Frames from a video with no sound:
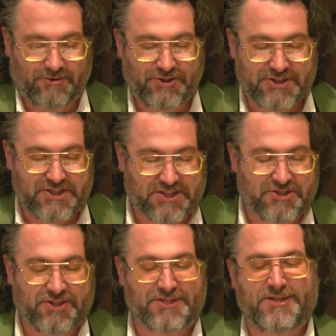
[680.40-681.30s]
Jesus
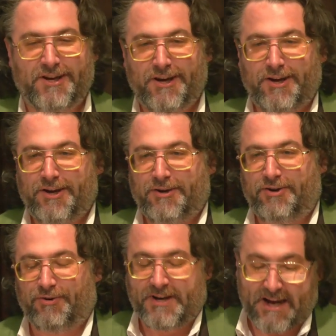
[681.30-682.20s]
doesn't just
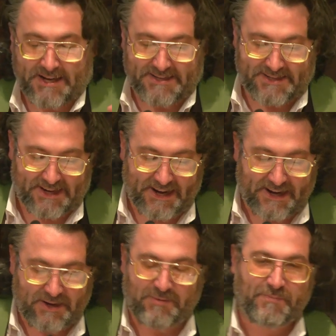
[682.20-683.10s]
create
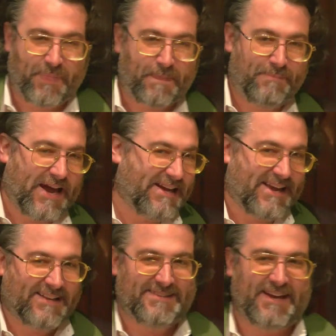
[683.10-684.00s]
a
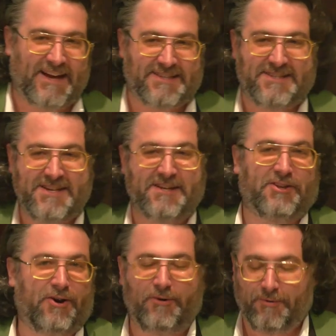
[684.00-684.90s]
baguette ex
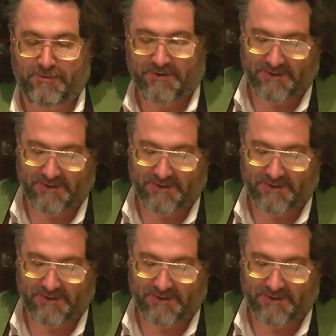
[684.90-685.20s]
nihilo